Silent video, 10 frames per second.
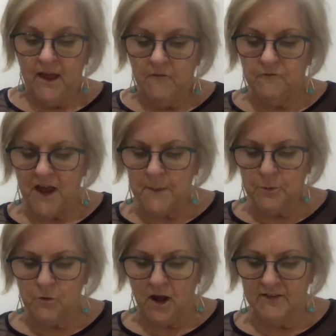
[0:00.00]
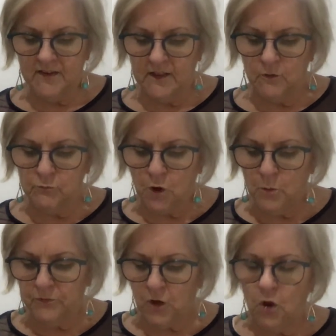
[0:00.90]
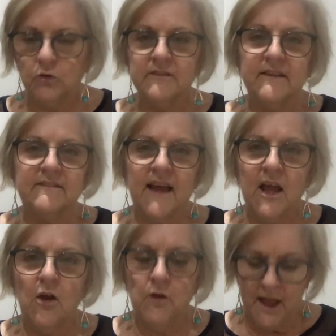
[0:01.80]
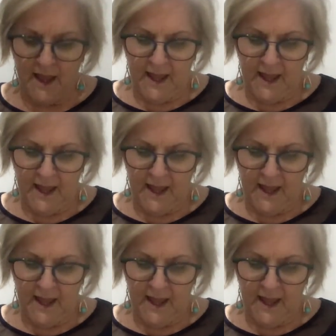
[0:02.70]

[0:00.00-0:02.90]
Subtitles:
vaporizing the ropes holding Teo,